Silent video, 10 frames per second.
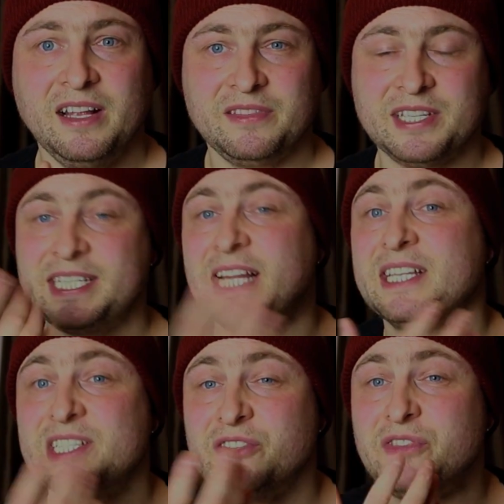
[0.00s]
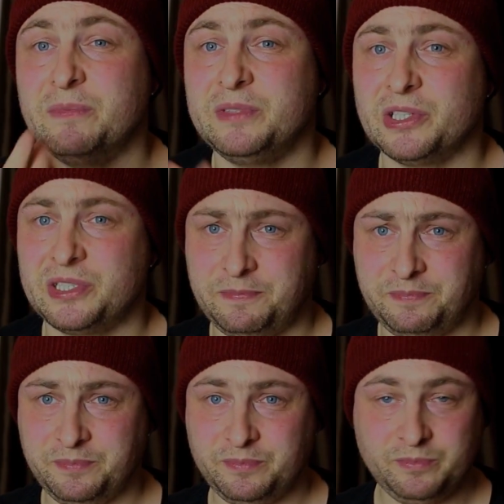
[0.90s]
the scents of them just
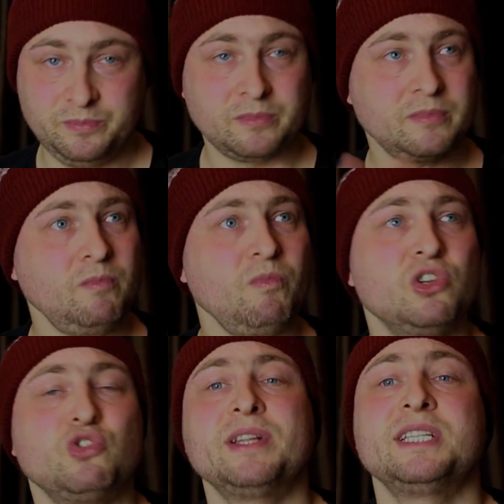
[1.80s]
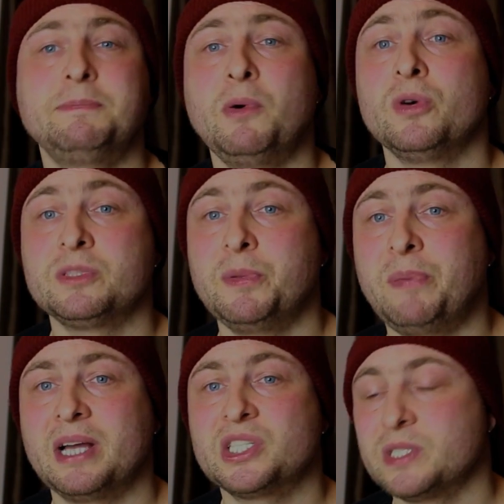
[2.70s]
transports me
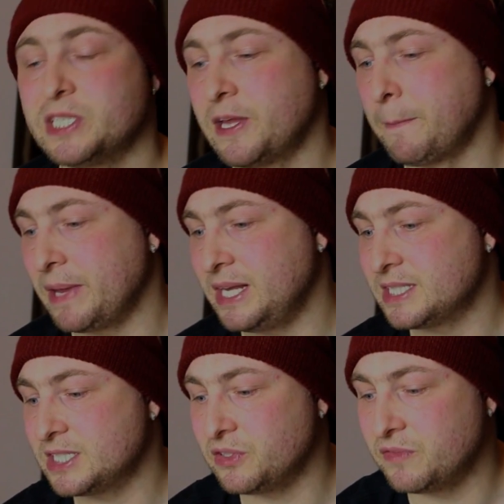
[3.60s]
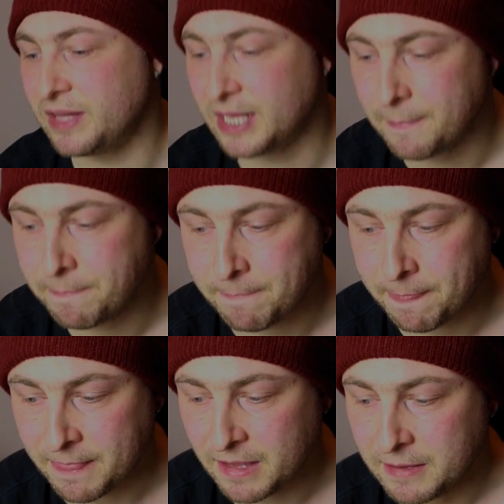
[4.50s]
back to certain places and stuff like that.
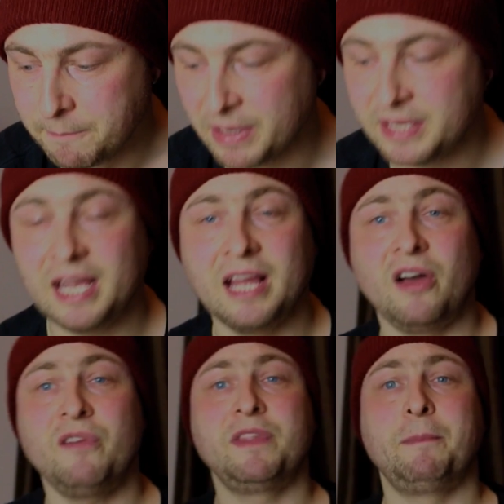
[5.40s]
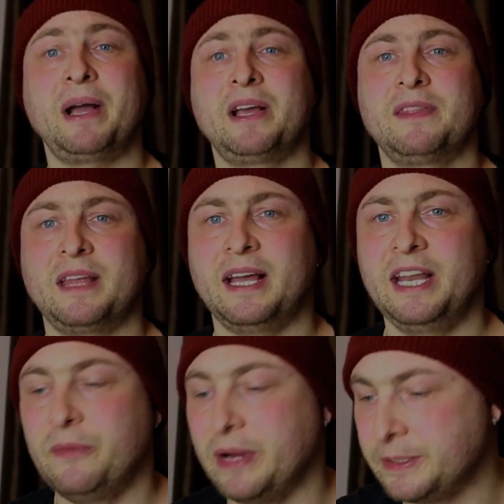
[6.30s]
But yeah, off the back of that
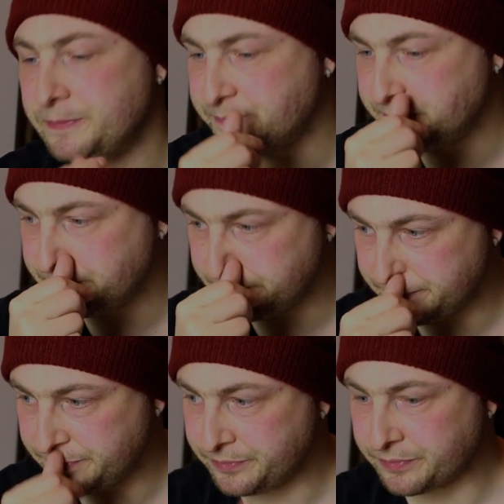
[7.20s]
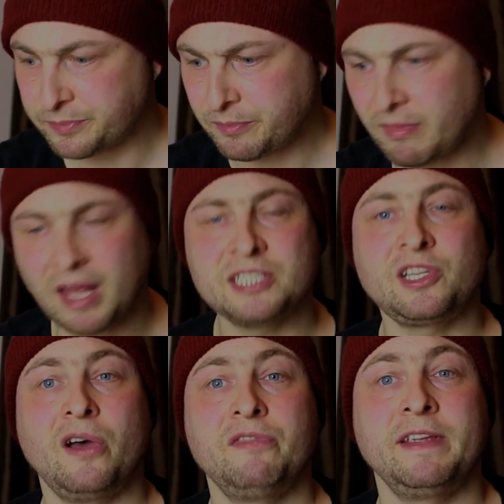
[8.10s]
anyway, I
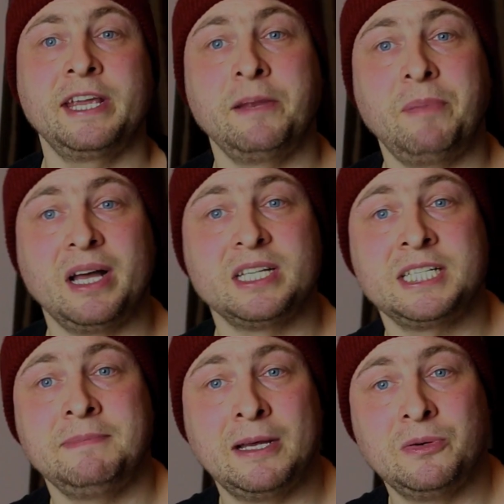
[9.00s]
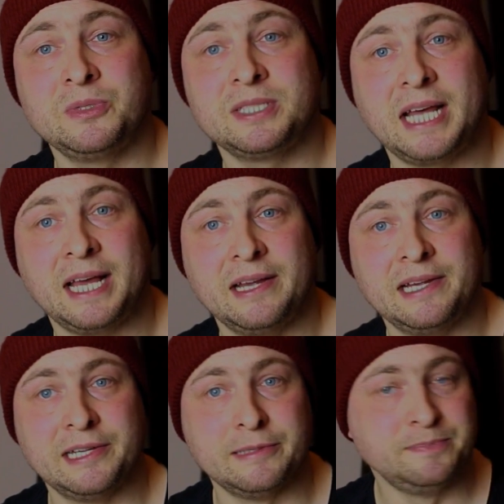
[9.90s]
started thinking about smells
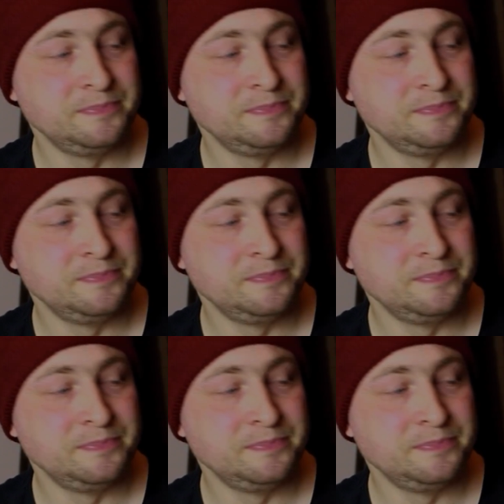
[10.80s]
that